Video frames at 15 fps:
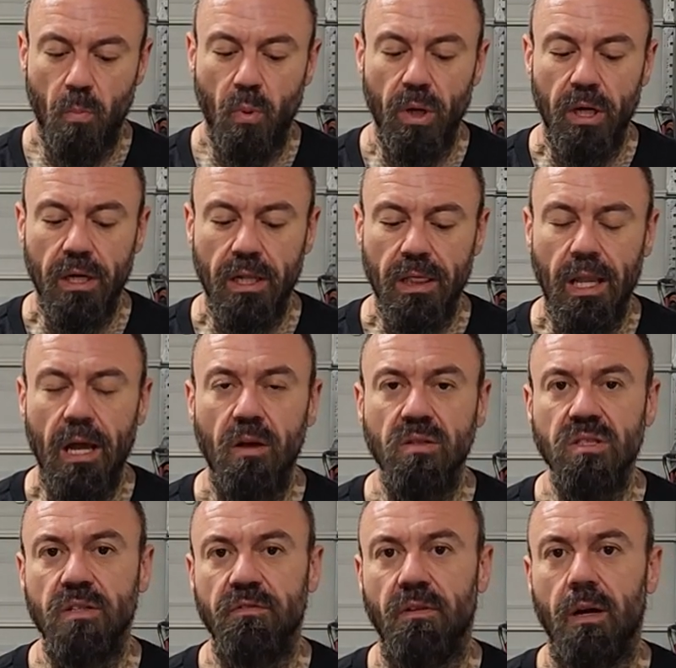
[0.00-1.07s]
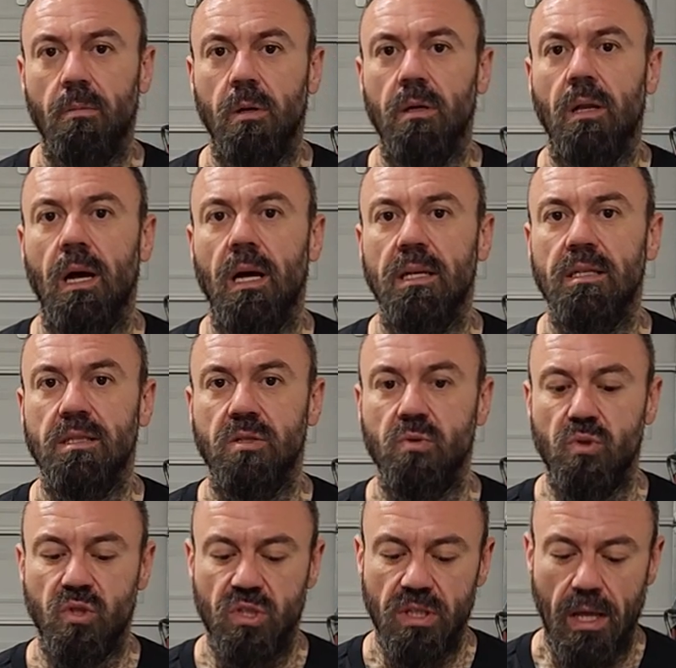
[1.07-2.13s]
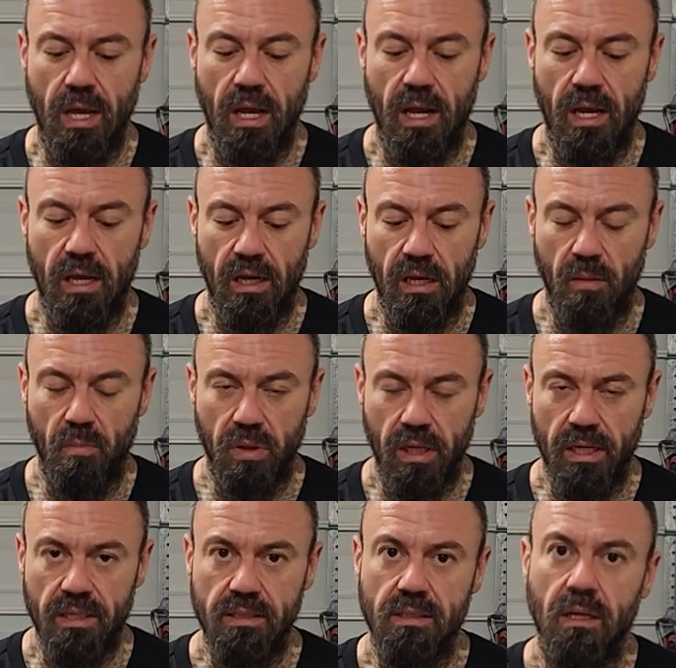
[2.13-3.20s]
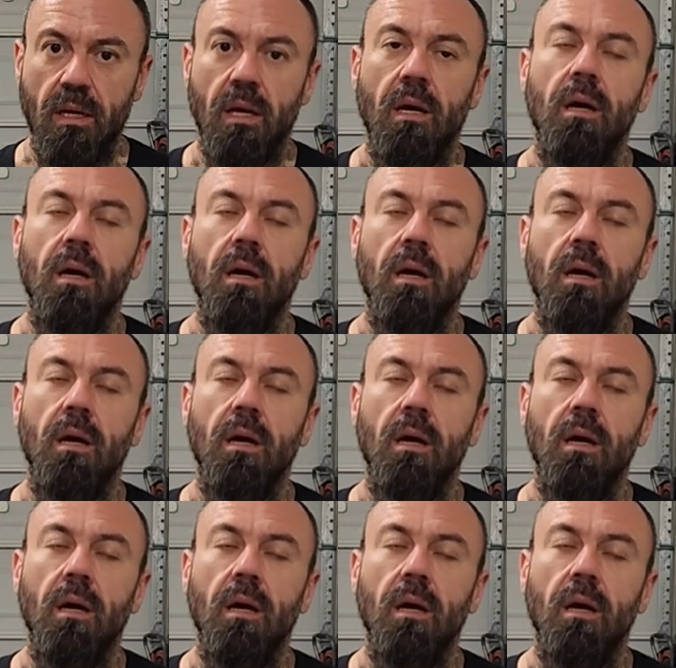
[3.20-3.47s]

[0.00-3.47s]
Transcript: but it allows the fiberglass to stay in place.